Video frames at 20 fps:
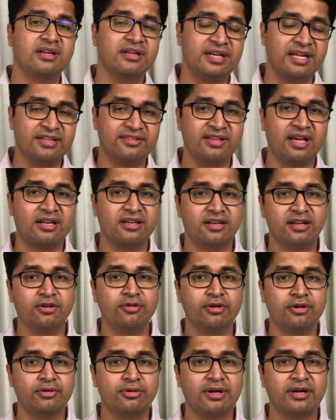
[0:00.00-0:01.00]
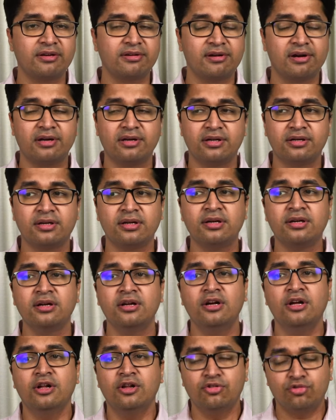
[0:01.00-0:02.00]
next salary going to get credited.
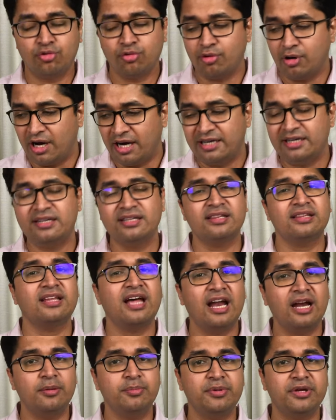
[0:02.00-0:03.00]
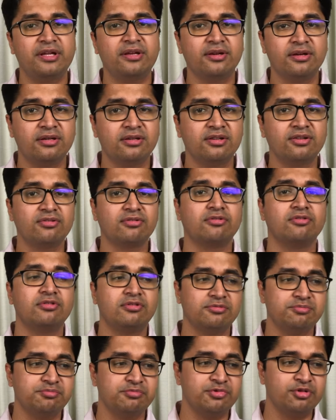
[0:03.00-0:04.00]
So until that period, this
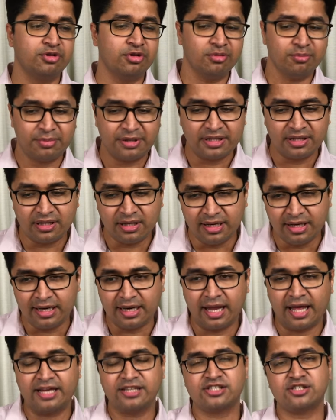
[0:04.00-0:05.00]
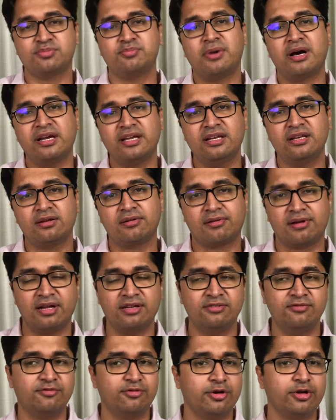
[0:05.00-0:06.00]
could, you know, be the last mile run
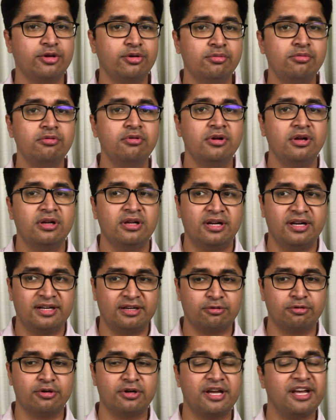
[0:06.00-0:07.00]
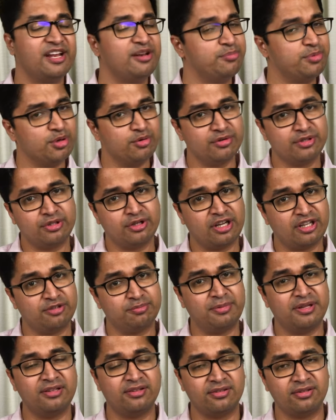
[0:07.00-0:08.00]
for you. It could help you with your
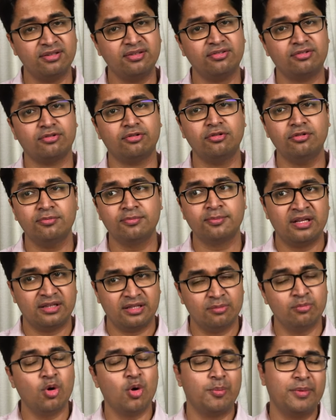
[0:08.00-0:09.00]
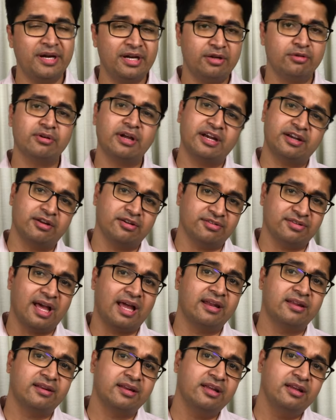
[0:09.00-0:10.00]
expenses. So the moment you get your
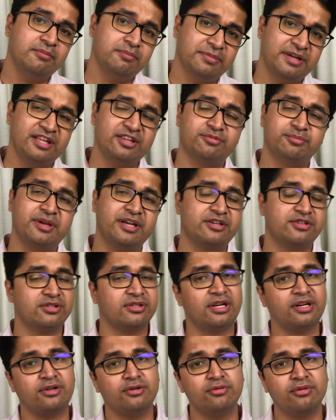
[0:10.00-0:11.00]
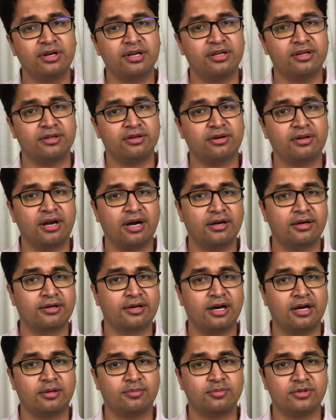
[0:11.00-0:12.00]
salary, please make sure that you clear your credit
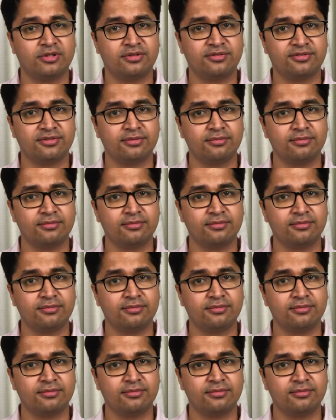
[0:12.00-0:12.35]
card bills.